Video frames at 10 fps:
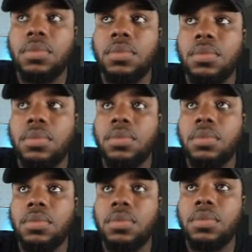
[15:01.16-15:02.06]

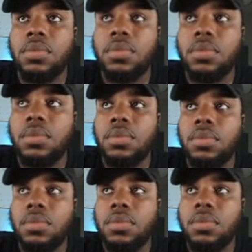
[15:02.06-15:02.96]

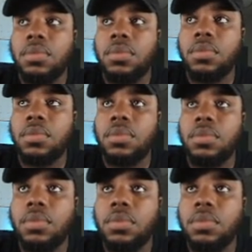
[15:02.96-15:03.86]

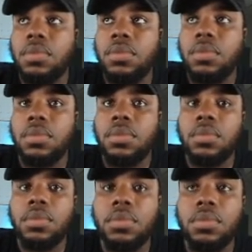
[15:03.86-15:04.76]

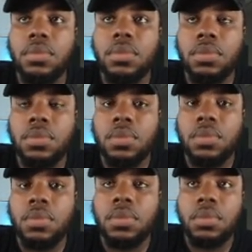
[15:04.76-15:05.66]

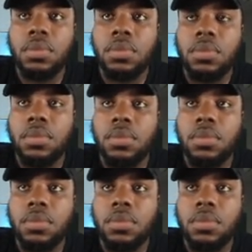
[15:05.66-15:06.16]
[no speech]